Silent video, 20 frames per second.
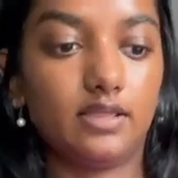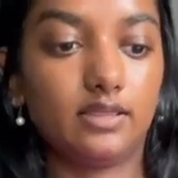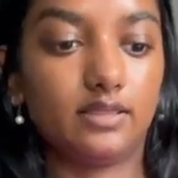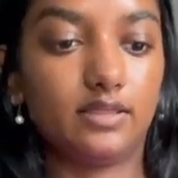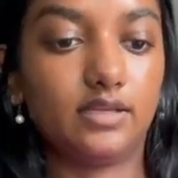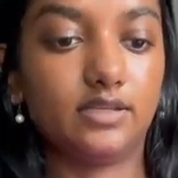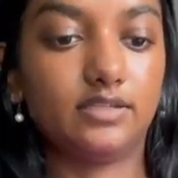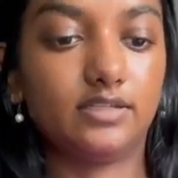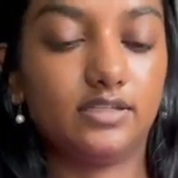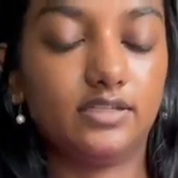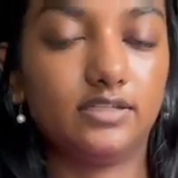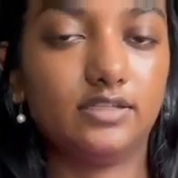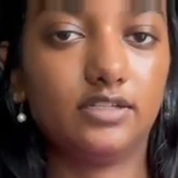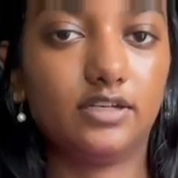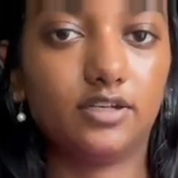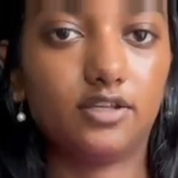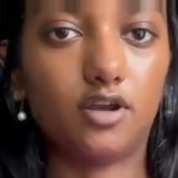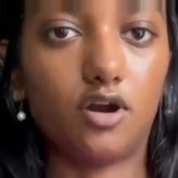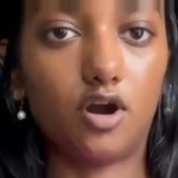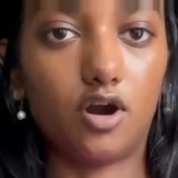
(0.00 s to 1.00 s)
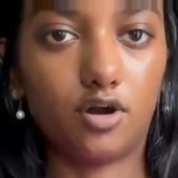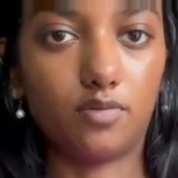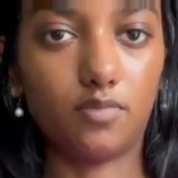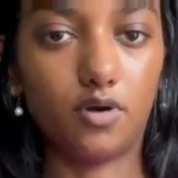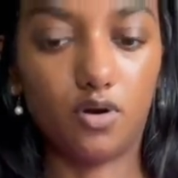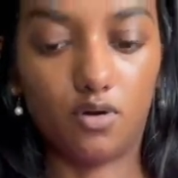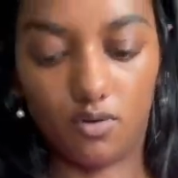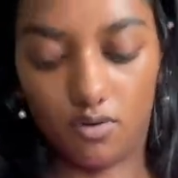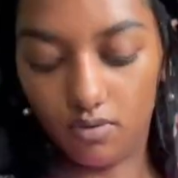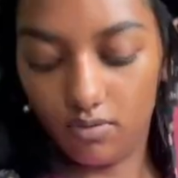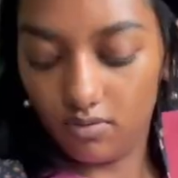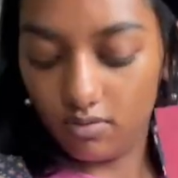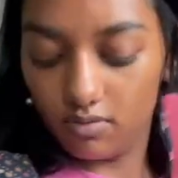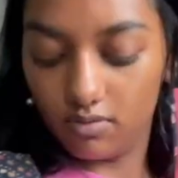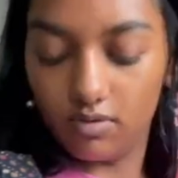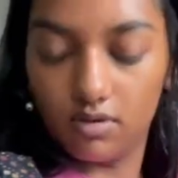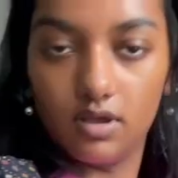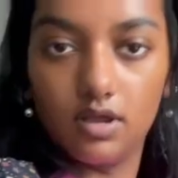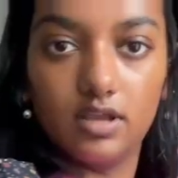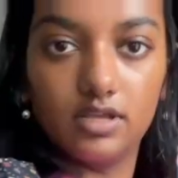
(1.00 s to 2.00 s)
this is near the armhole,
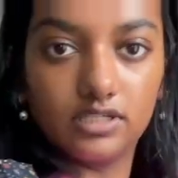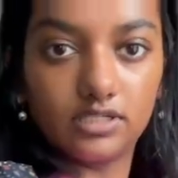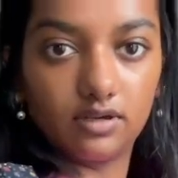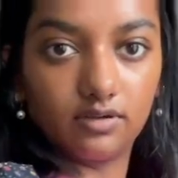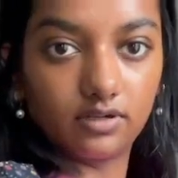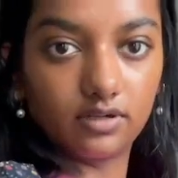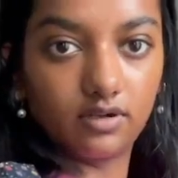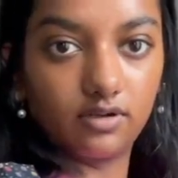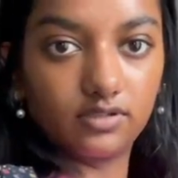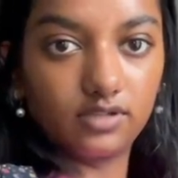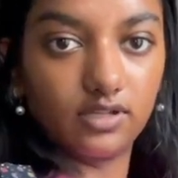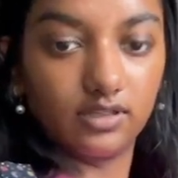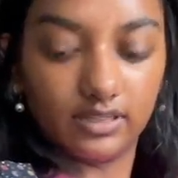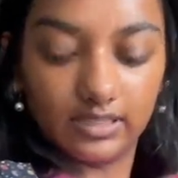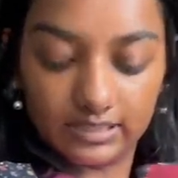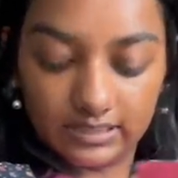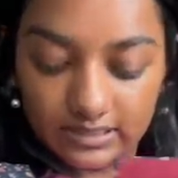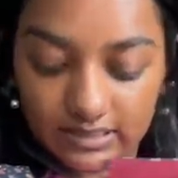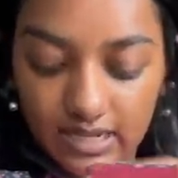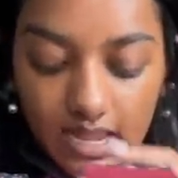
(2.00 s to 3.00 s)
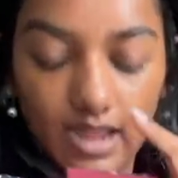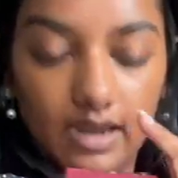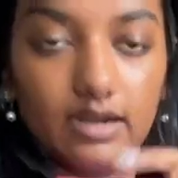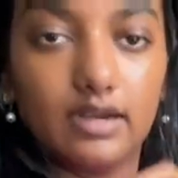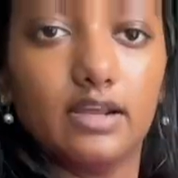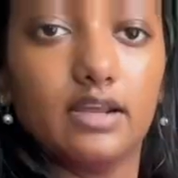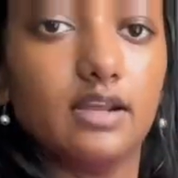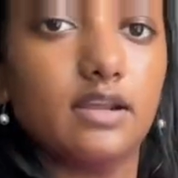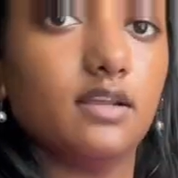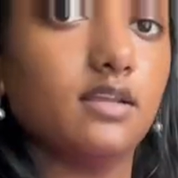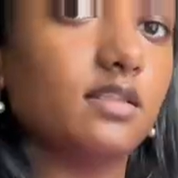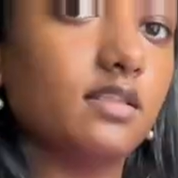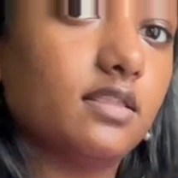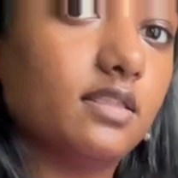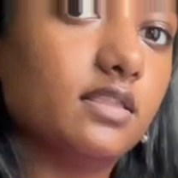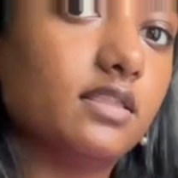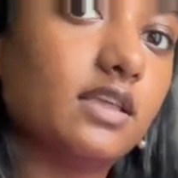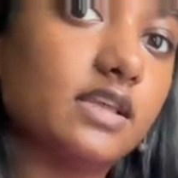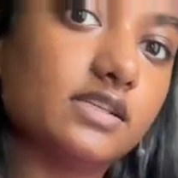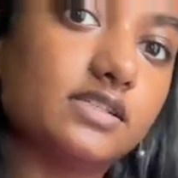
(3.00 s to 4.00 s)
so it goes on this side.
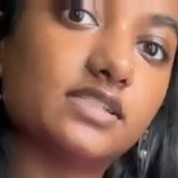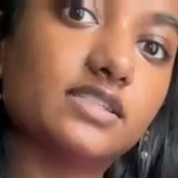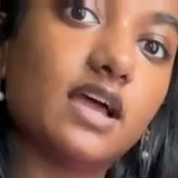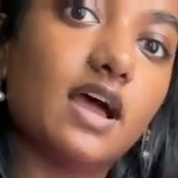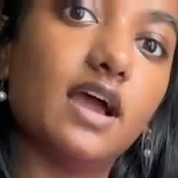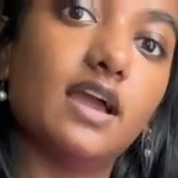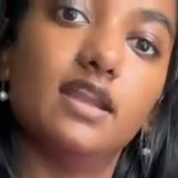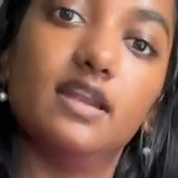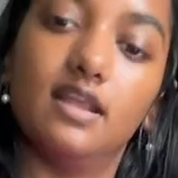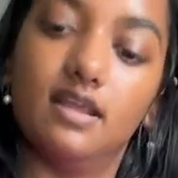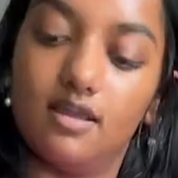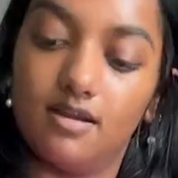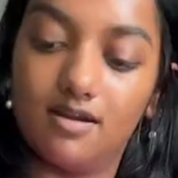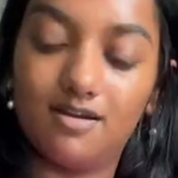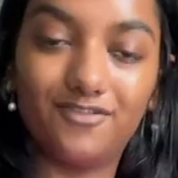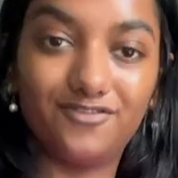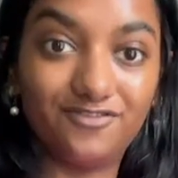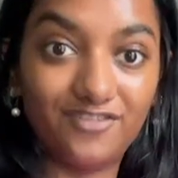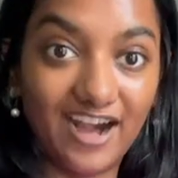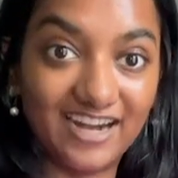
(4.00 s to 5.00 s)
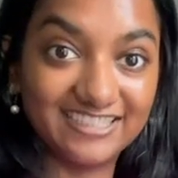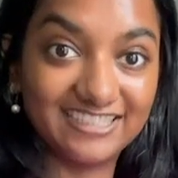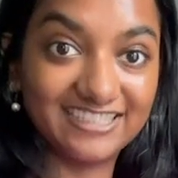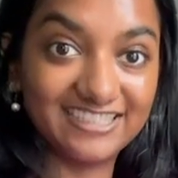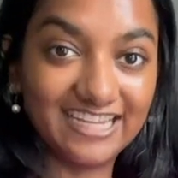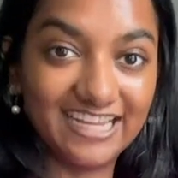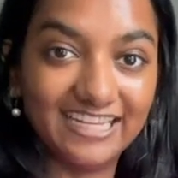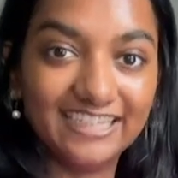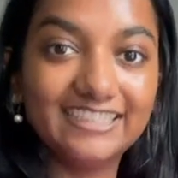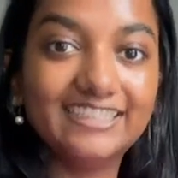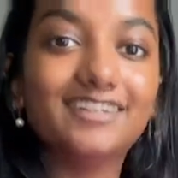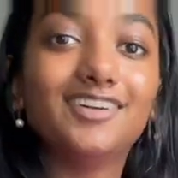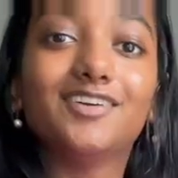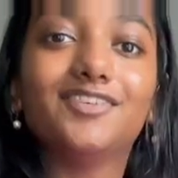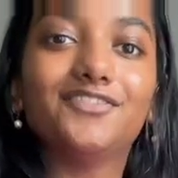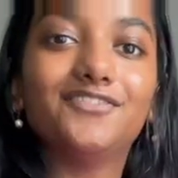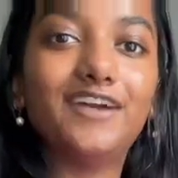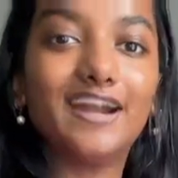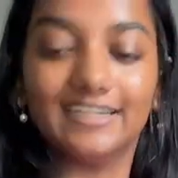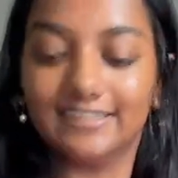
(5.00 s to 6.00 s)
This side, right side,
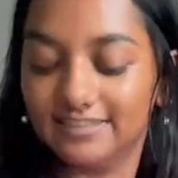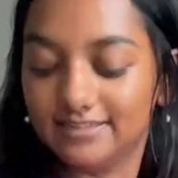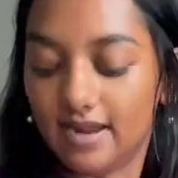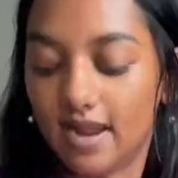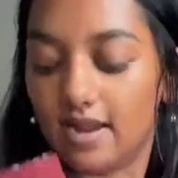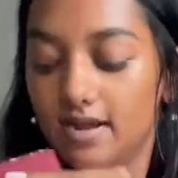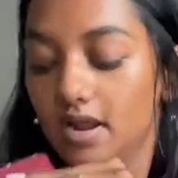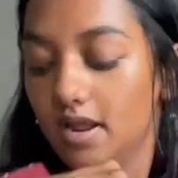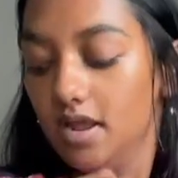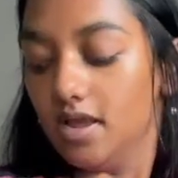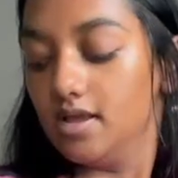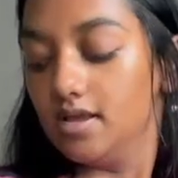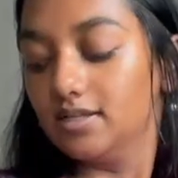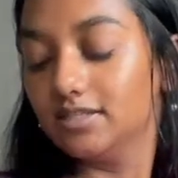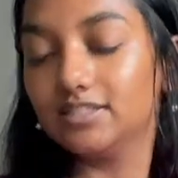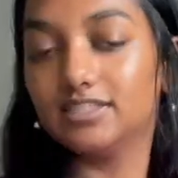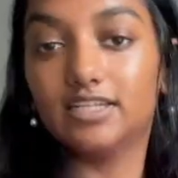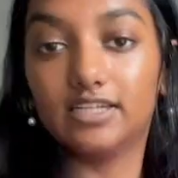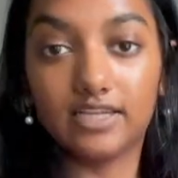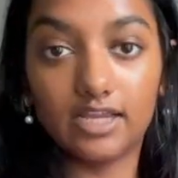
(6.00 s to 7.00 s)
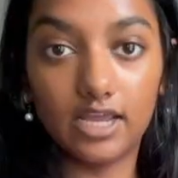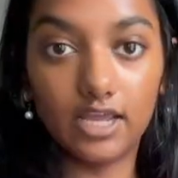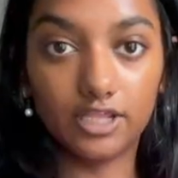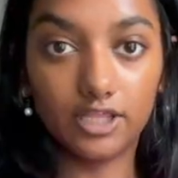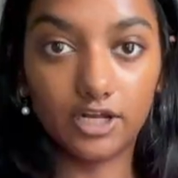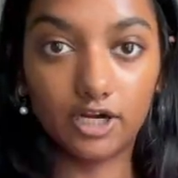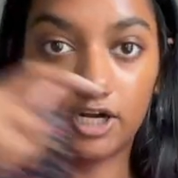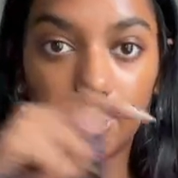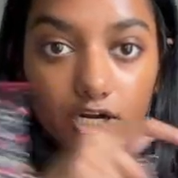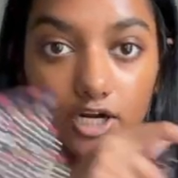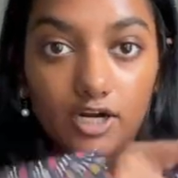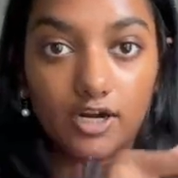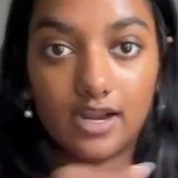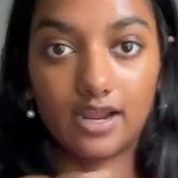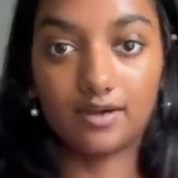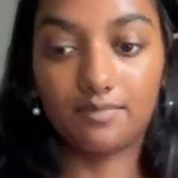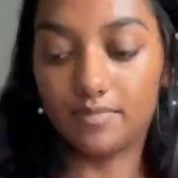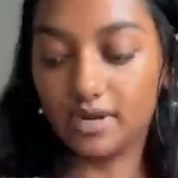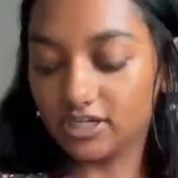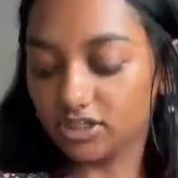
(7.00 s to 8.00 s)
right side together
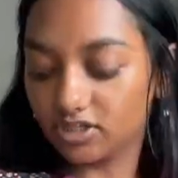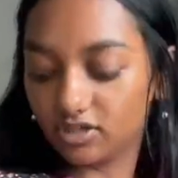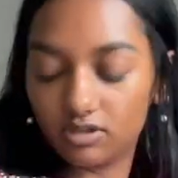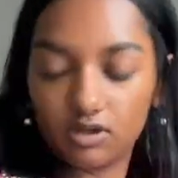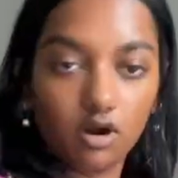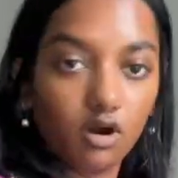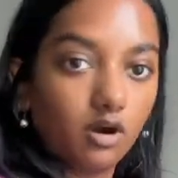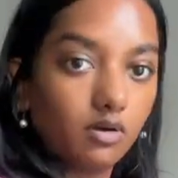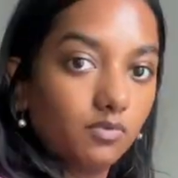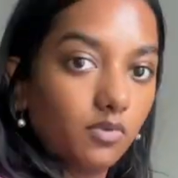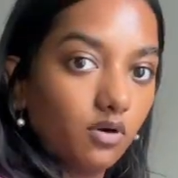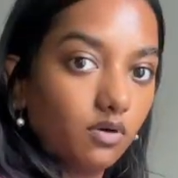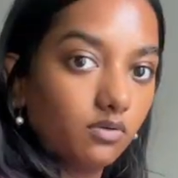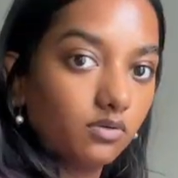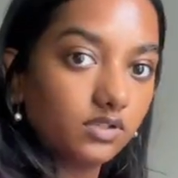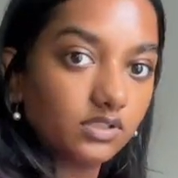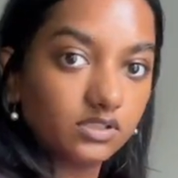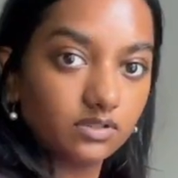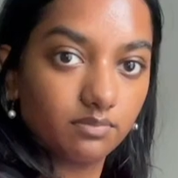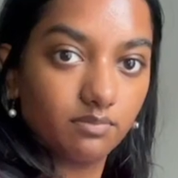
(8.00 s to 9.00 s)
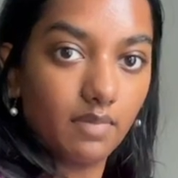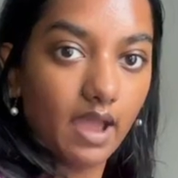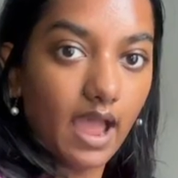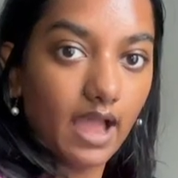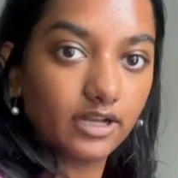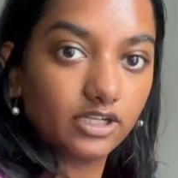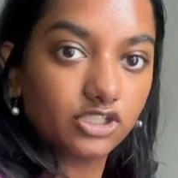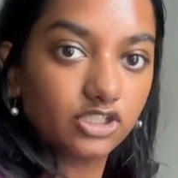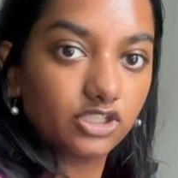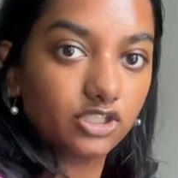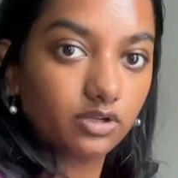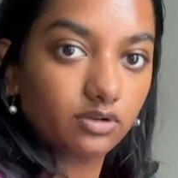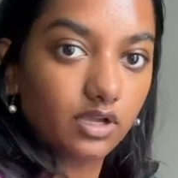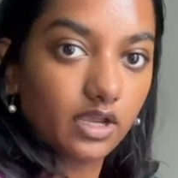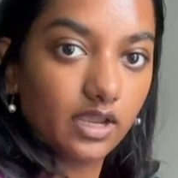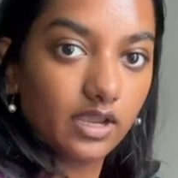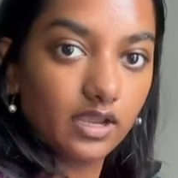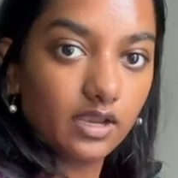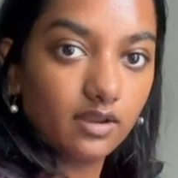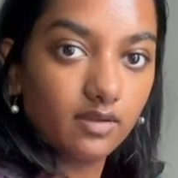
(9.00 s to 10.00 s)
and make sure the armholes match,
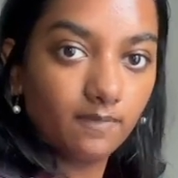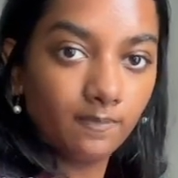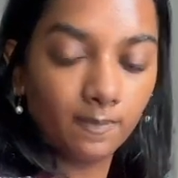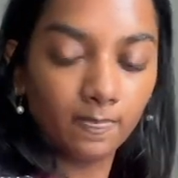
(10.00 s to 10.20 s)
okay?